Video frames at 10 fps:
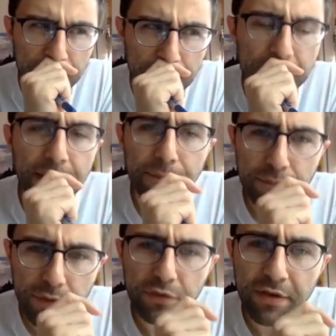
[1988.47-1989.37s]
yeah,
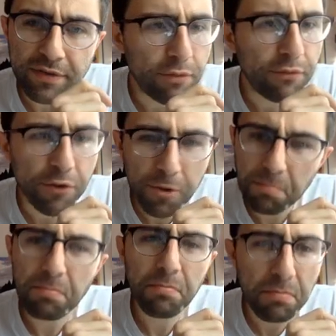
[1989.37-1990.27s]
you'll sit down for
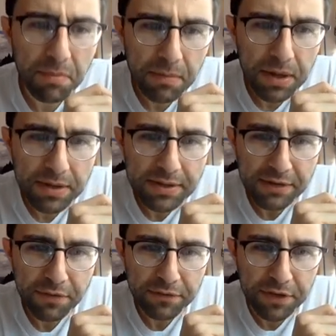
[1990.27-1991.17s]

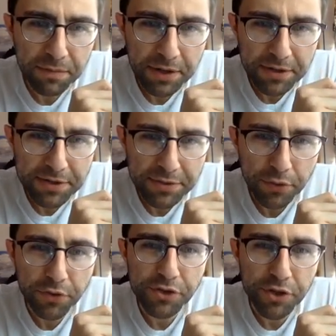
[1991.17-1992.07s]
10-15 minutes with
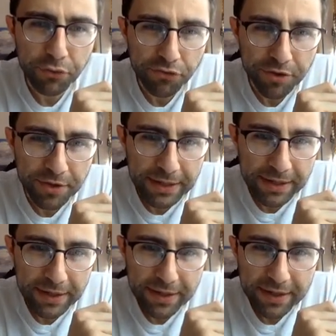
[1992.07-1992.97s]
your children
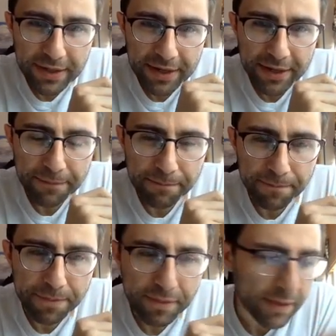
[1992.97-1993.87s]
and
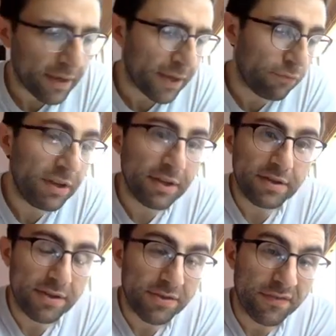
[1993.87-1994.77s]
read it
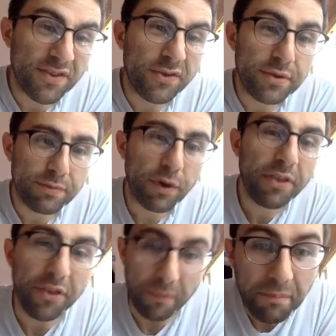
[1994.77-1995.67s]
and sort of do it with
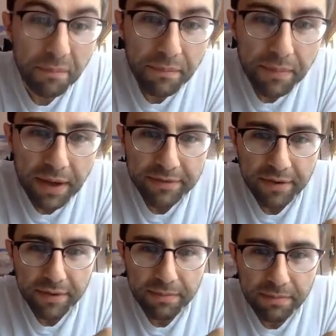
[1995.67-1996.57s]
them as
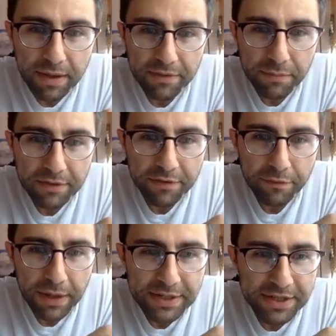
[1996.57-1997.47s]
a means of
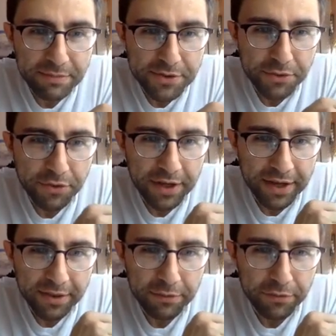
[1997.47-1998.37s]
bedtime story, getting
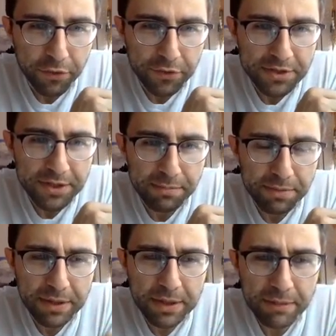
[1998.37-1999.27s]
them to fall asleep.
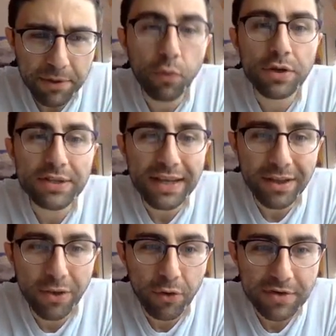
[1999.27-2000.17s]
But it won't take you
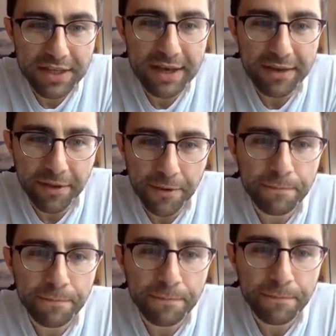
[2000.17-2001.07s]
long to get there
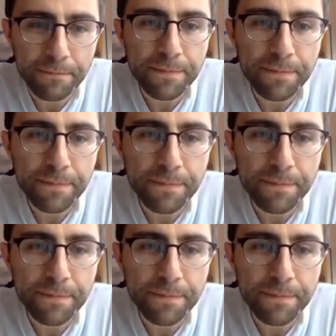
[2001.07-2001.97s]
for that first
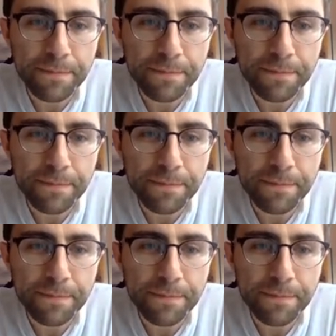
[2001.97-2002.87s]
term. The second
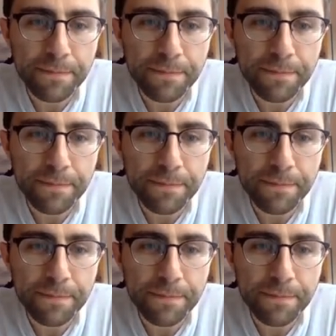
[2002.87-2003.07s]
term